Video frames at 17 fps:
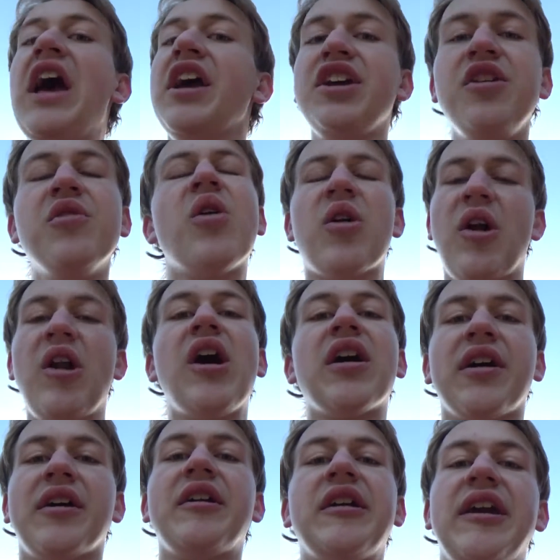you are
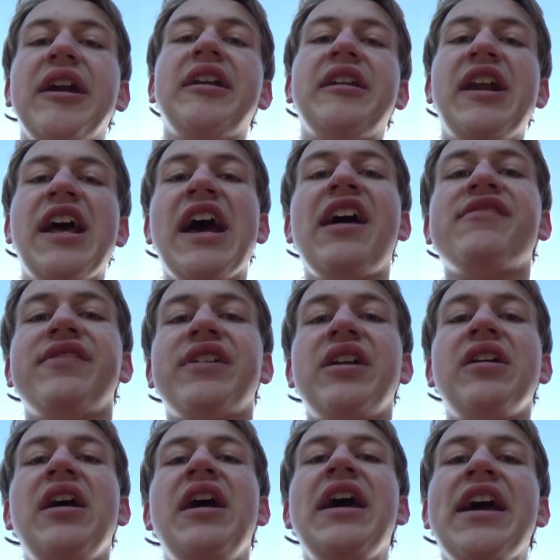not going to get into
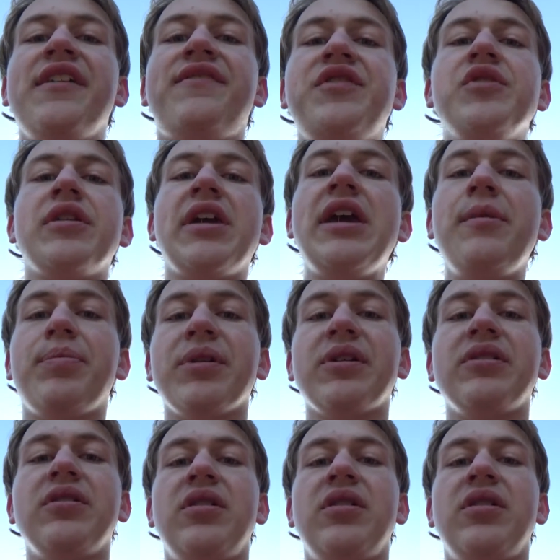heaven if you keep